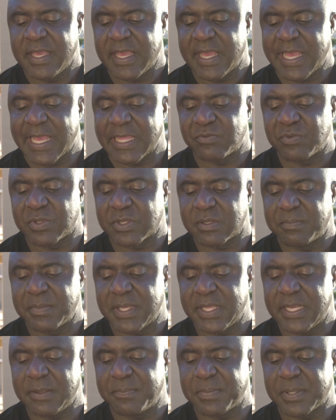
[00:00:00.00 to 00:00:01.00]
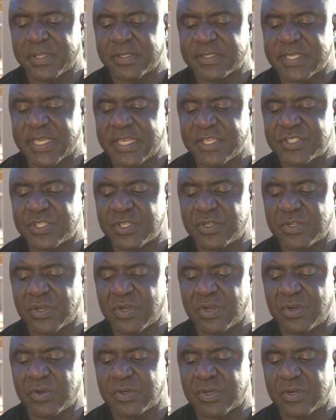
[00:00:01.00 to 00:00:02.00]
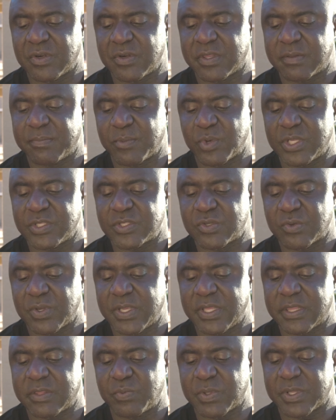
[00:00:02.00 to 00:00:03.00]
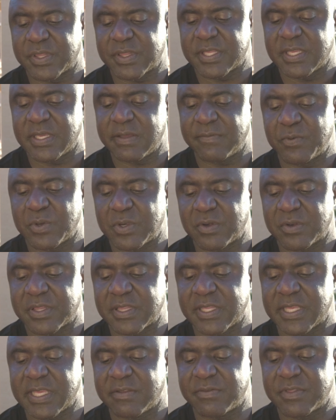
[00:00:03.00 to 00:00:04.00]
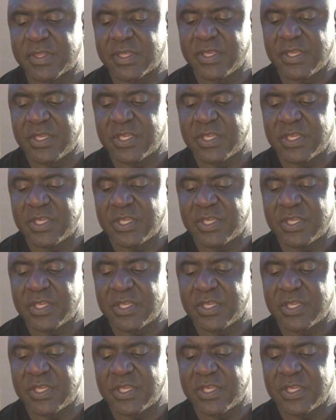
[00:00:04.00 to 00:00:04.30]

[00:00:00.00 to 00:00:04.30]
As with many plantation owners, Marie Therese was tough with her slaves.